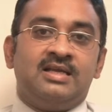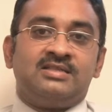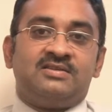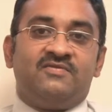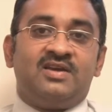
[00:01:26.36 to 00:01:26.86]

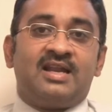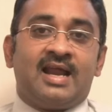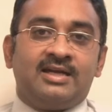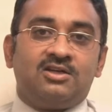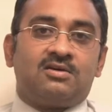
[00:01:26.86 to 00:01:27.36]
severe
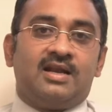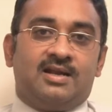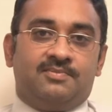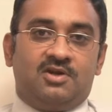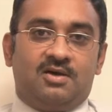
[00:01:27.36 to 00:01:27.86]
endocrine
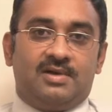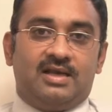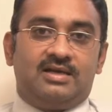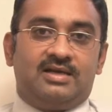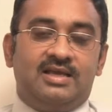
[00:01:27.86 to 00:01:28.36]

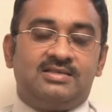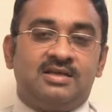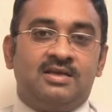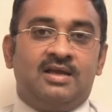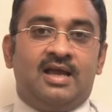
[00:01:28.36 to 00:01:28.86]
abnormalities,
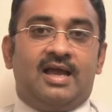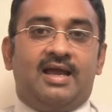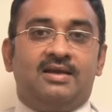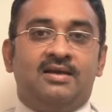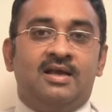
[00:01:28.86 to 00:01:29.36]

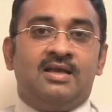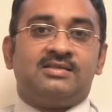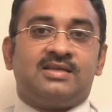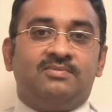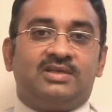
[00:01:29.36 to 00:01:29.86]
and
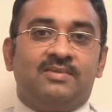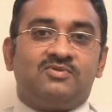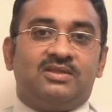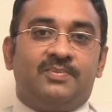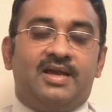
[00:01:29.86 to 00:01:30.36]
sometimes
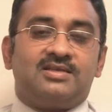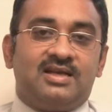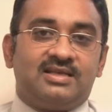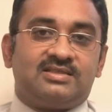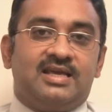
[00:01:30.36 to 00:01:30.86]
when the
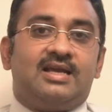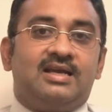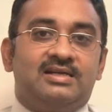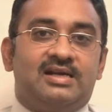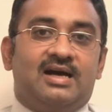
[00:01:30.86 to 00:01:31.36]
patient has
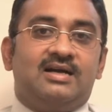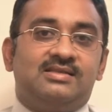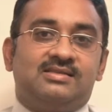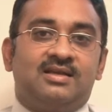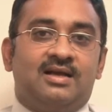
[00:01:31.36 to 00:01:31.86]
taken
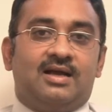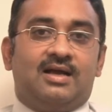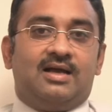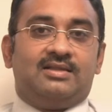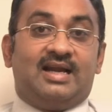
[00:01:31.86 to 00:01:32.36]
drugs
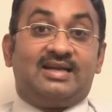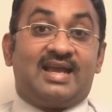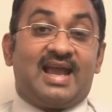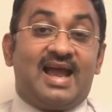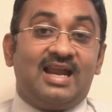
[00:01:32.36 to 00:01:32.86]
that
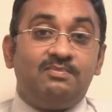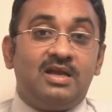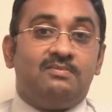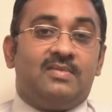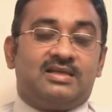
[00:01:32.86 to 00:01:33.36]
can
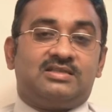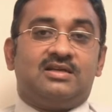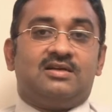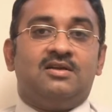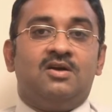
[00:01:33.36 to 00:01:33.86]
be
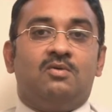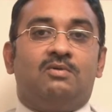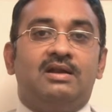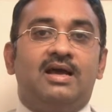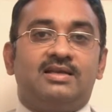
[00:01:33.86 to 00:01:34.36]
measured,
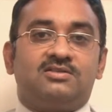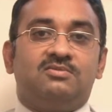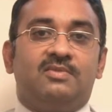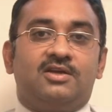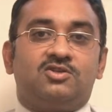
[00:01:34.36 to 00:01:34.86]
one has to
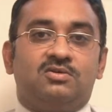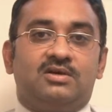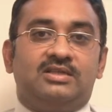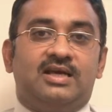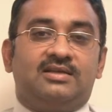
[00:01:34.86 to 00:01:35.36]
make
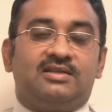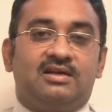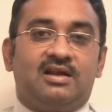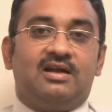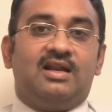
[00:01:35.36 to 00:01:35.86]
sure that the
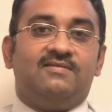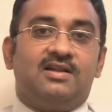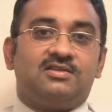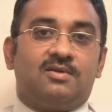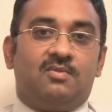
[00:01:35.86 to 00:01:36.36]
drug
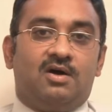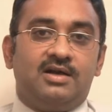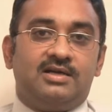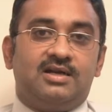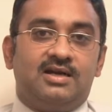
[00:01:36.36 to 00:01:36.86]
levels are
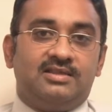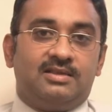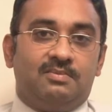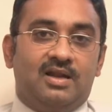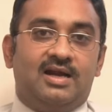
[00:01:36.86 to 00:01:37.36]
monitored in
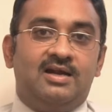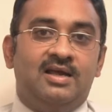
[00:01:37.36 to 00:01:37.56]
the blood